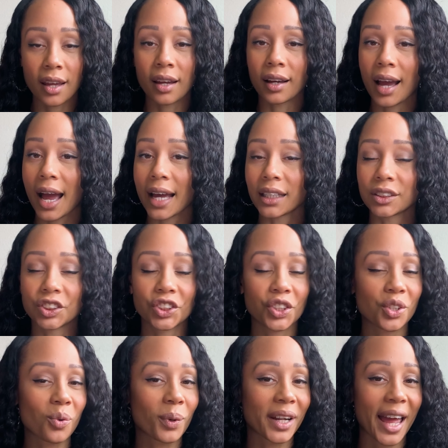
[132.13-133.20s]
Guys, you
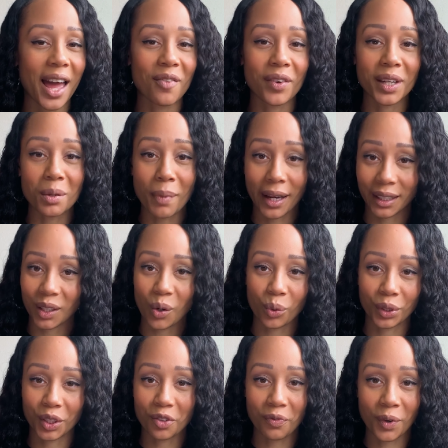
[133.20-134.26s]
don't want to have anybody
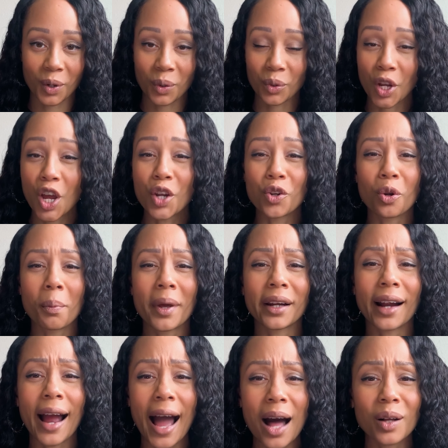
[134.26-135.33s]
holding the phone. No matter
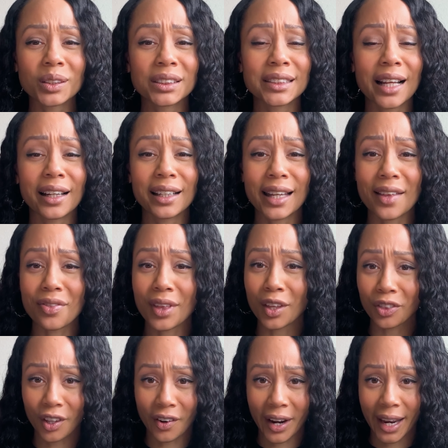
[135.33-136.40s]
how steady they think
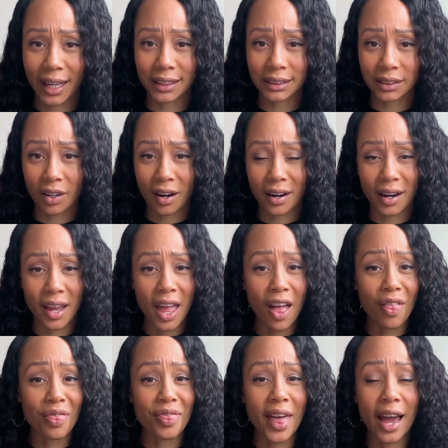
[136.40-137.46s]
their hands are,
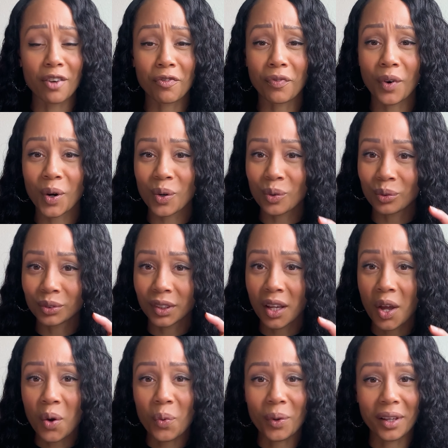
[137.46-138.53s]
that phone
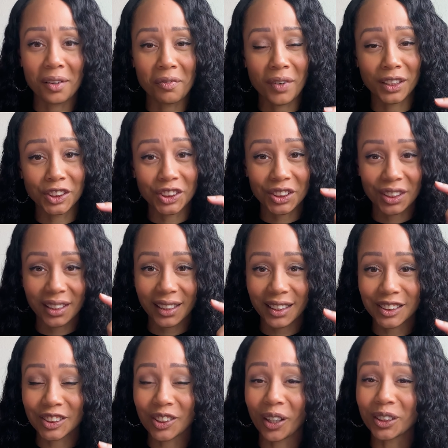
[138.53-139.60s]
will eventually
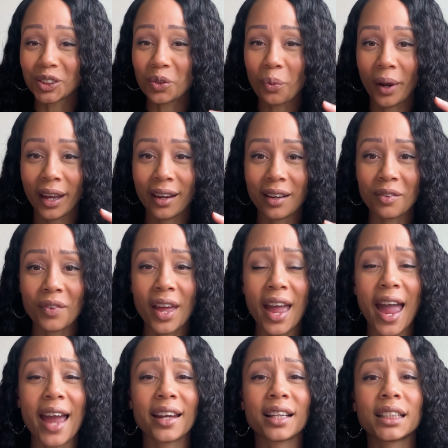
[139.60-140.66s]
start to wave,
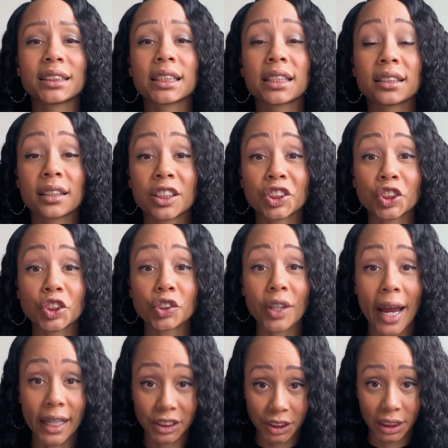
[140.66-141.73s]
and it is a
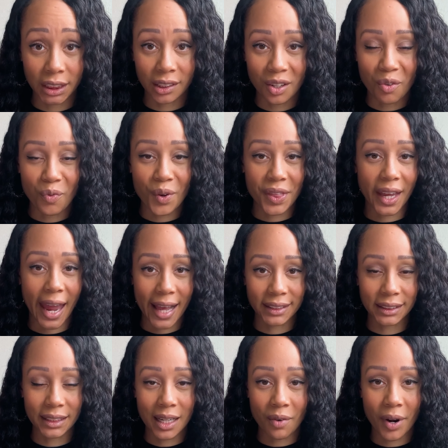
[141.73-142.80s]
distraction for the
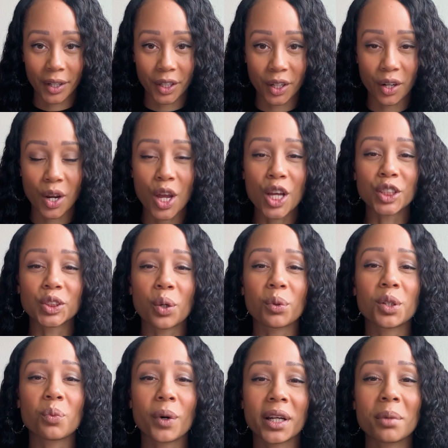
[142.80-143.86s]
casting director. So
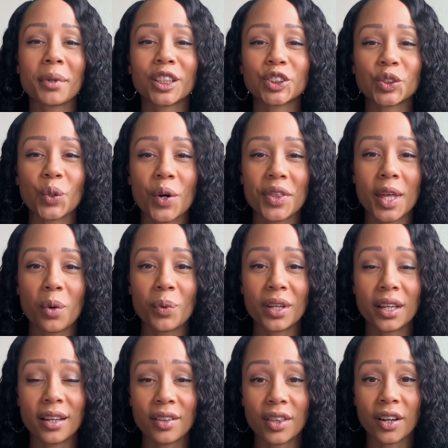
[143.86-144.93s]
we want to make sure that we
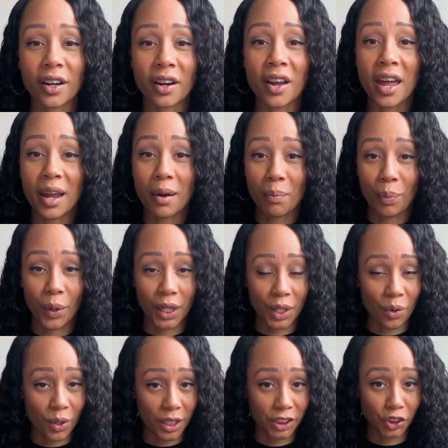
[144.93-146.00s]
either put it
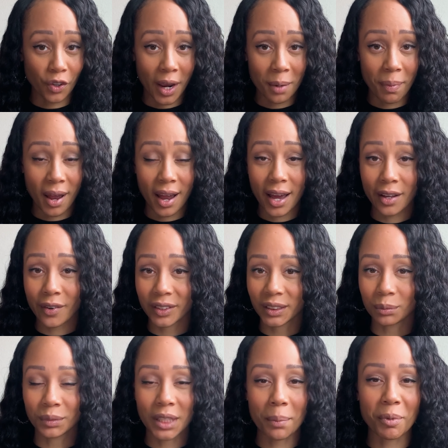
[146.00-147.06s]
on a tripod or
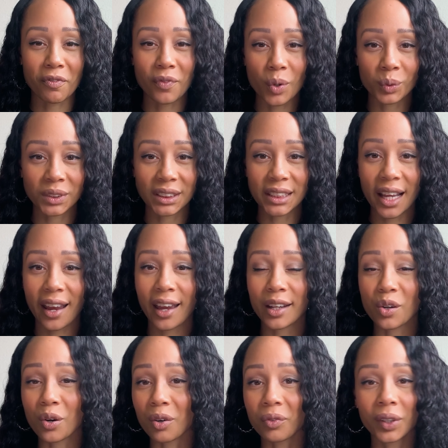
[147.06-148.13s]
some type of phone stand
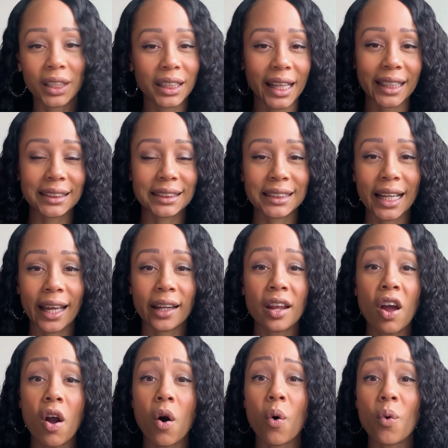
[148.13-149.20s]
or a ring light stand,
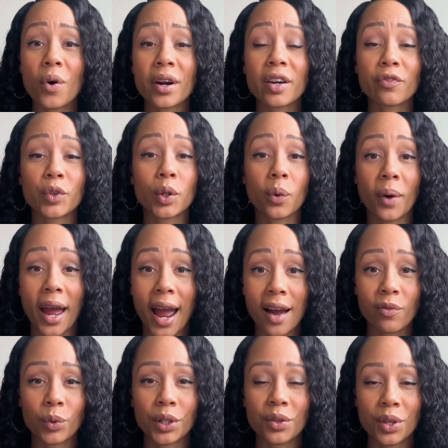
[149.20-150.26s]
or if you don't have
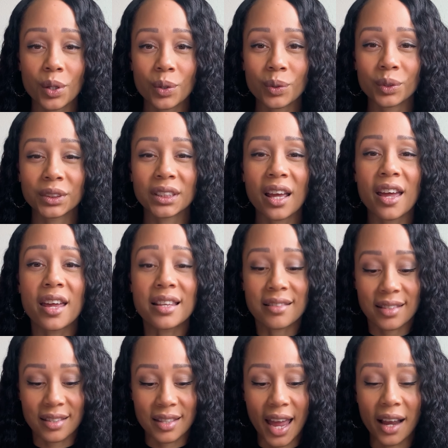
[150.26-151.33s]
one of those,
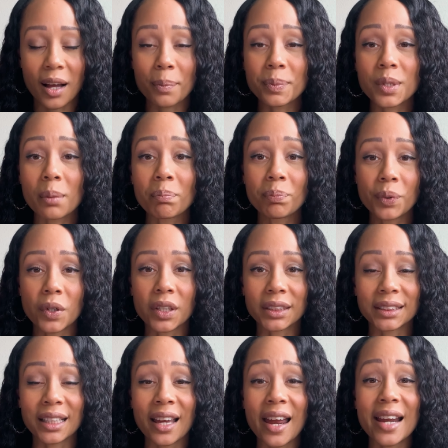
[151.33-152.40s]
stack up some
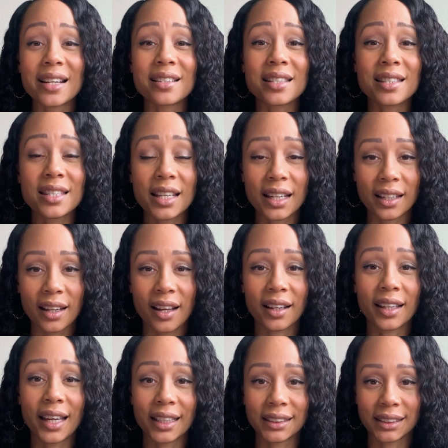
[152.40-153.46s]
books and sit it
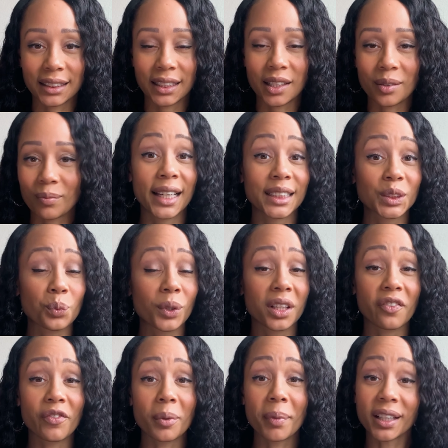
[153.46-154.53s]
against it. It's one
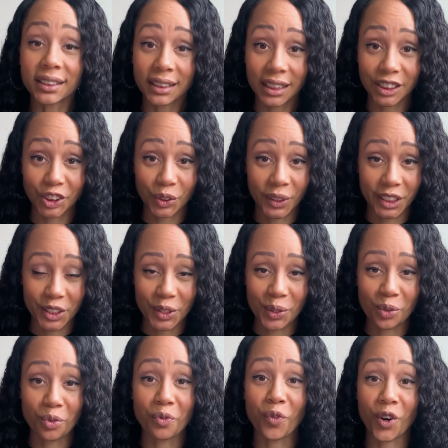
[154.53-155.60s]
of the best things you can do
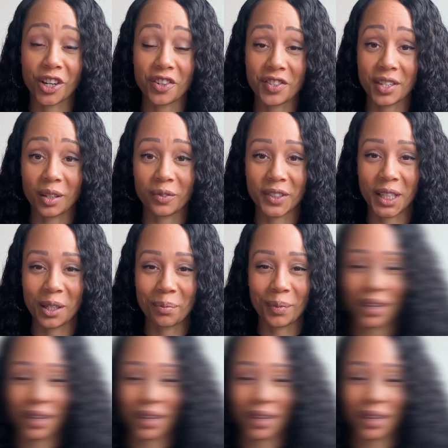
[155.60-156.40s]
for your self-tape.